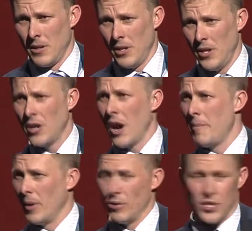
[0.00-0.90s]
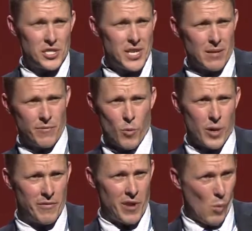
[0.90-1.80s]
You go build, you sell them for
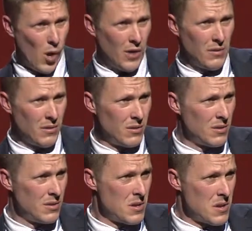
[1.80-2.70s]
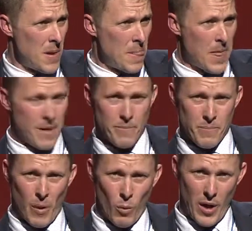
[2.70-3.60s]
whatever you want,
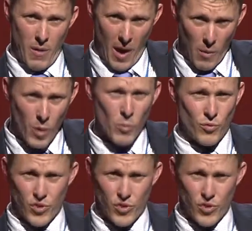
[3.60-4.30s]
and we will